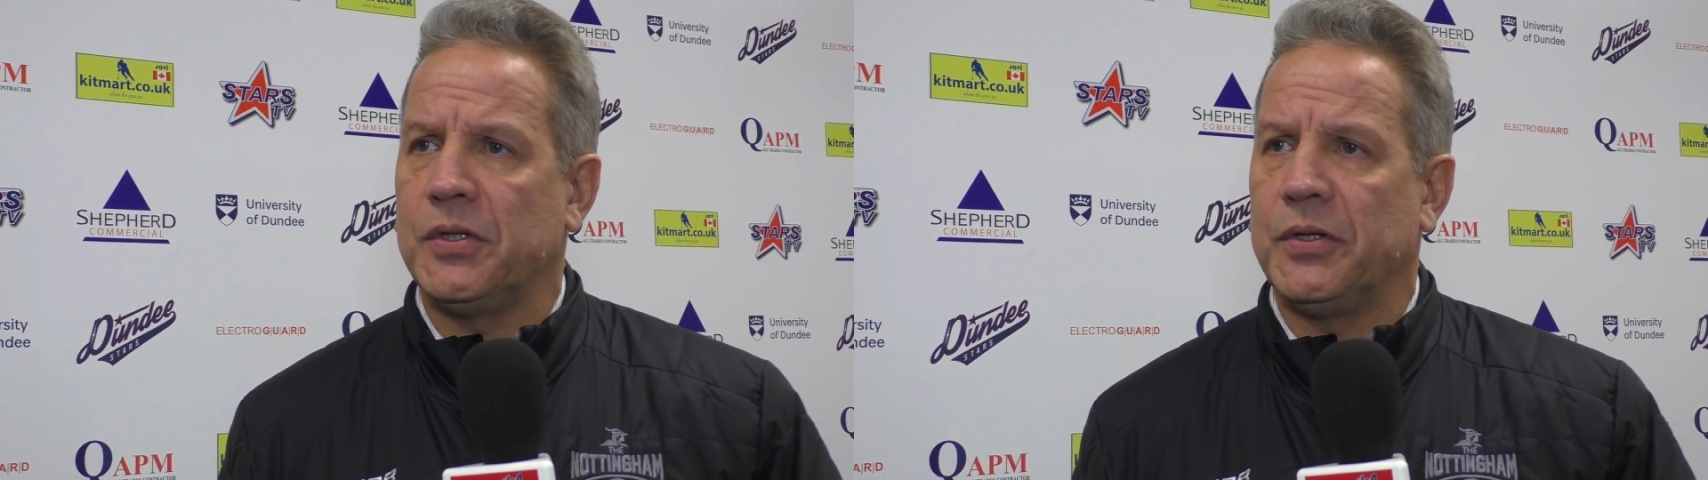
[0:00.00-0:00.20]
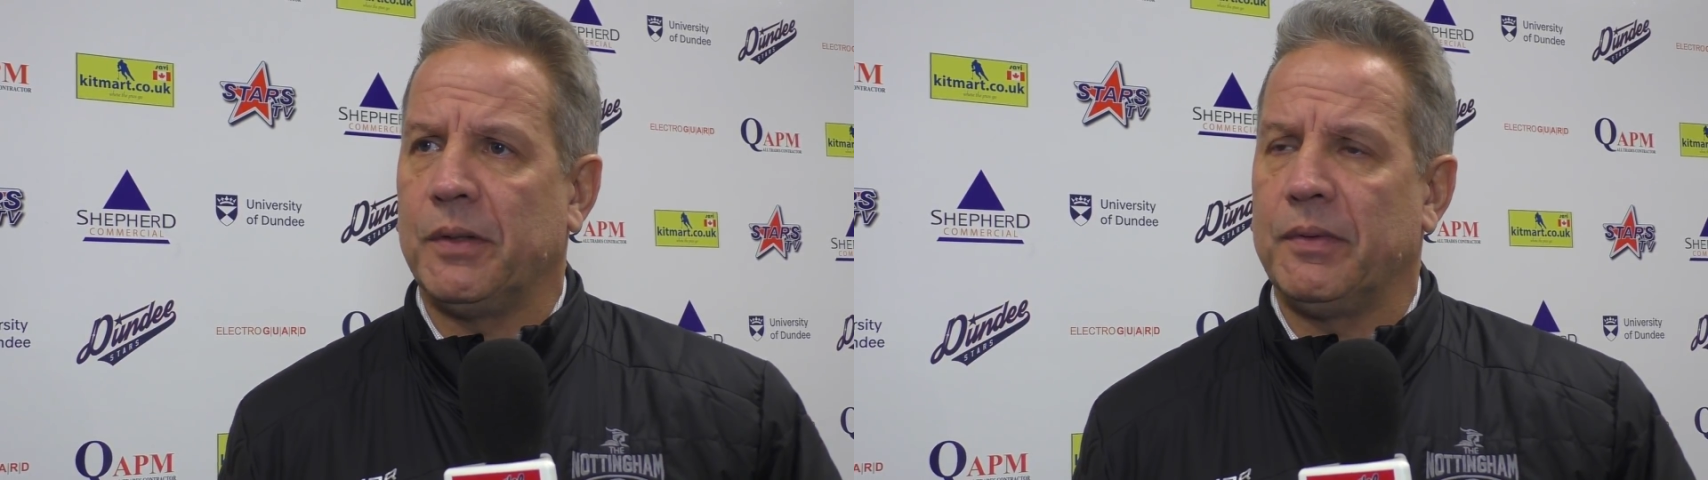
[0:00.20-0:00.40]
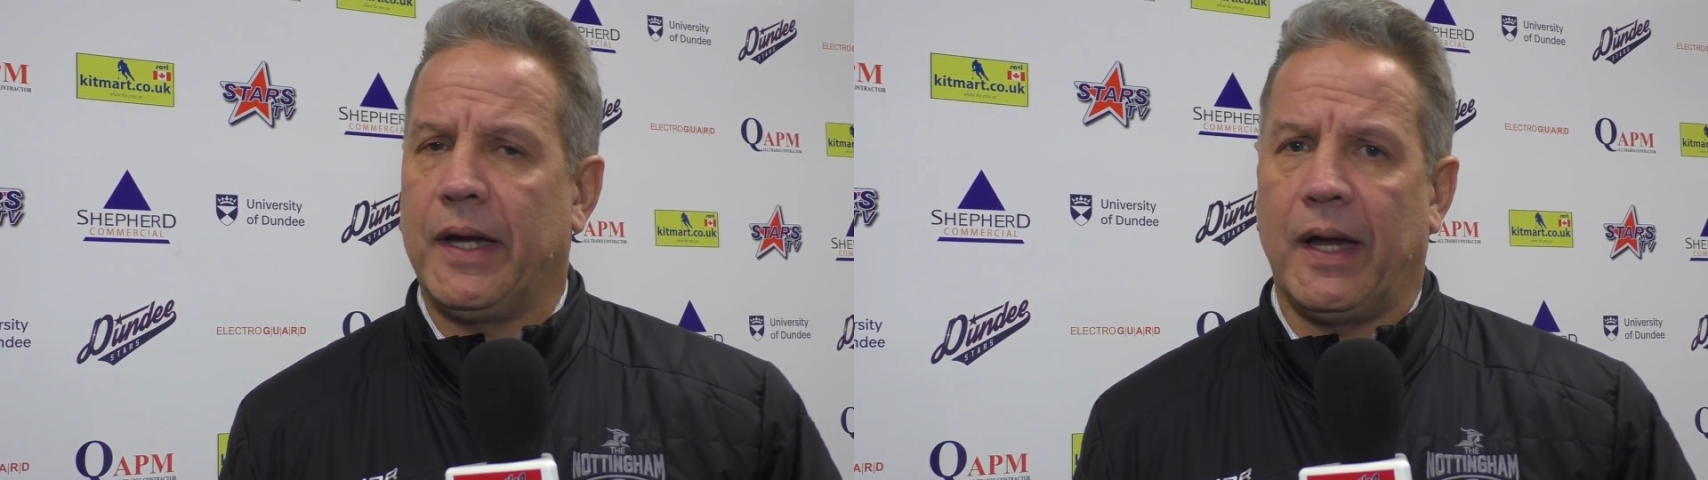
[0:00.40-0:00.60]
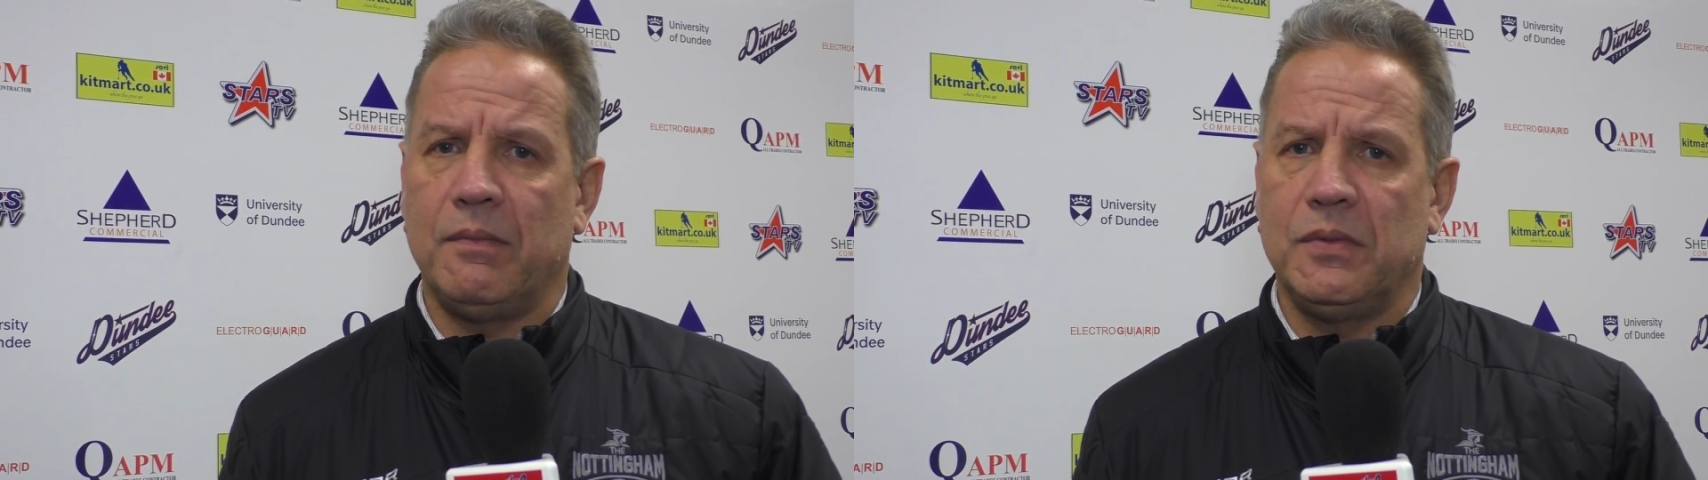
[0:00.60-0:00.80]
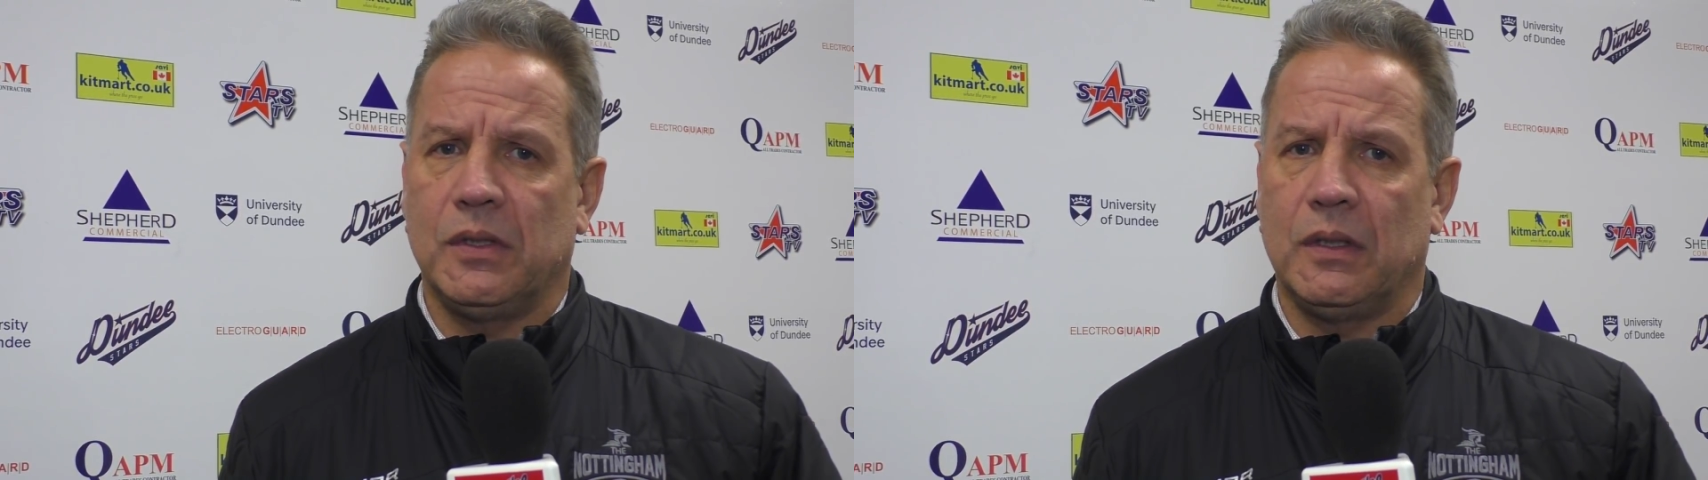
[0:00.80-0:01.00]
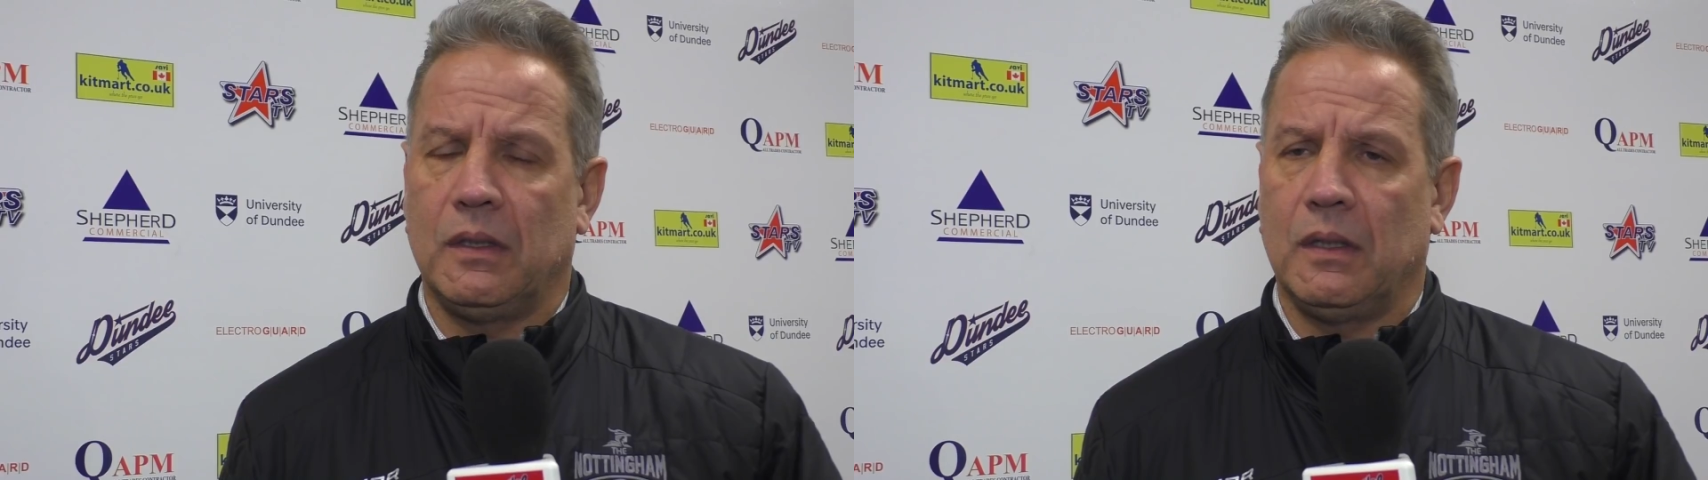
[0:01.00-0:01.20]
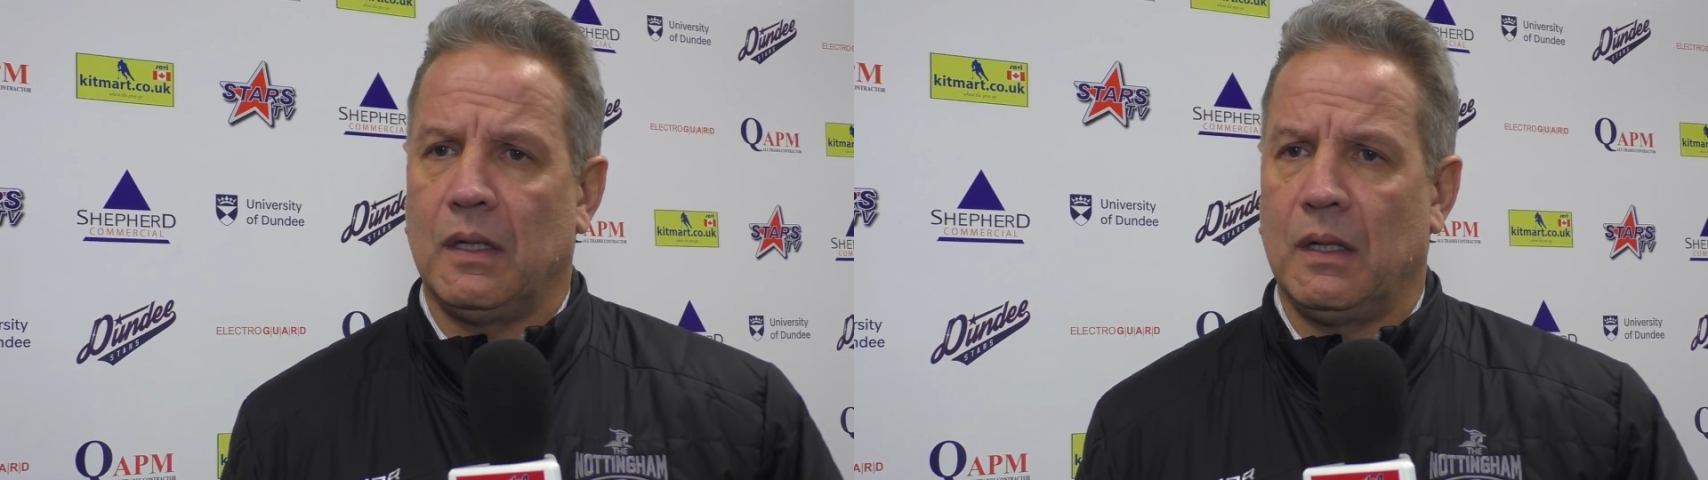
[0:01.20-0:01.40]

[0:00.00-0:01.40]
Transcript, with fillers: they're derby games, and